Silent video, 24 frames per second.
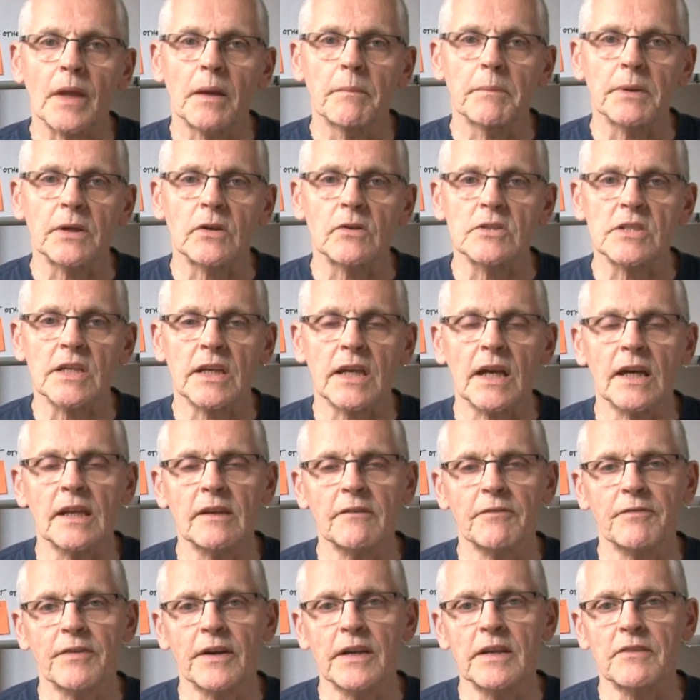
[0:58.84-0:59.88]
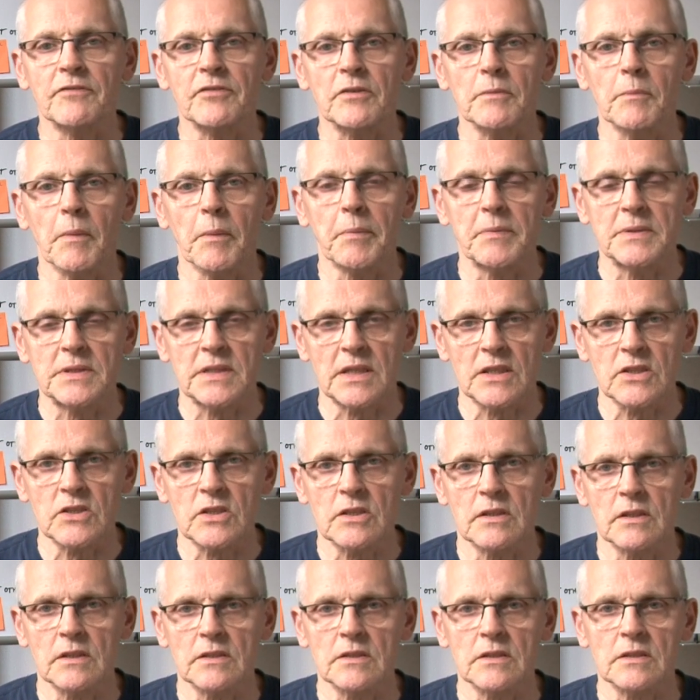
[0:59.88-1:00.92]
Because you can't fight from a
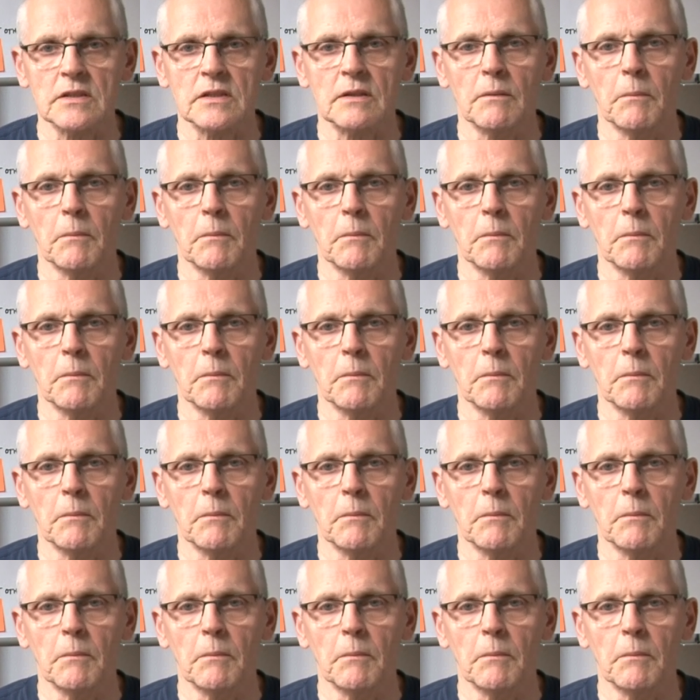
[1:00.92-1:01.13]
position of just